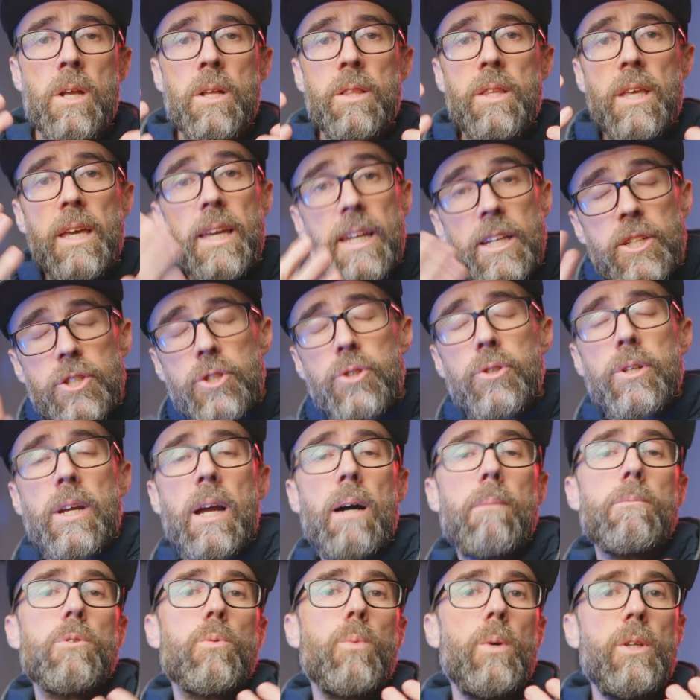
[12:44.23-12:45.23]
The issue
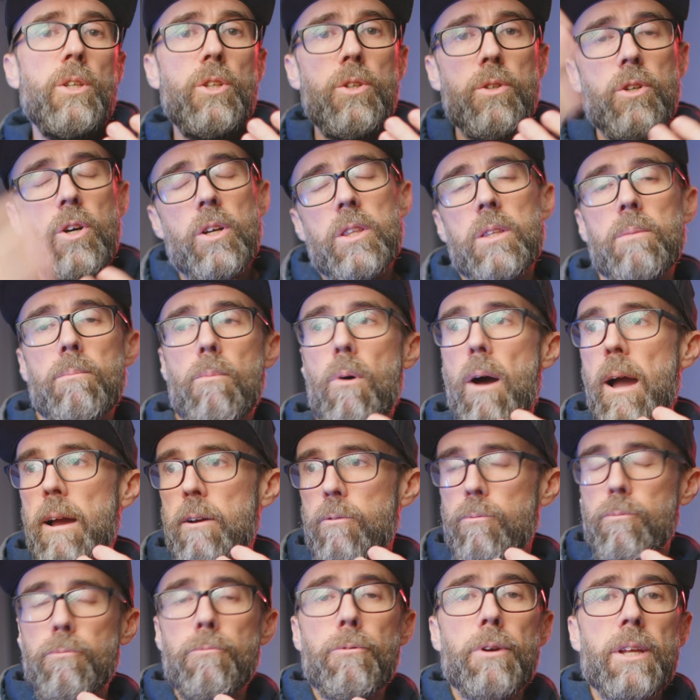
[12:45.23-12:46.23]
comes when you've got the mic
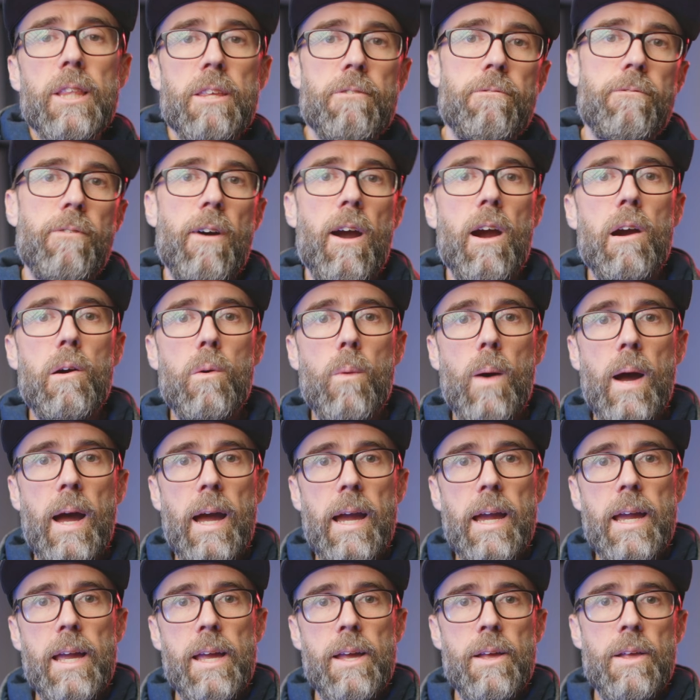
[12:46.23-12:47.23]
really far
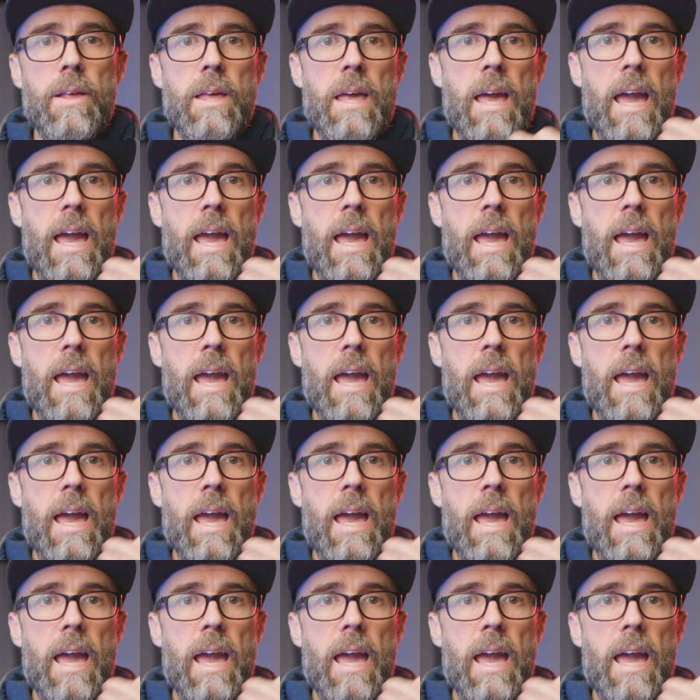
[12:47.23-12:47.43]
away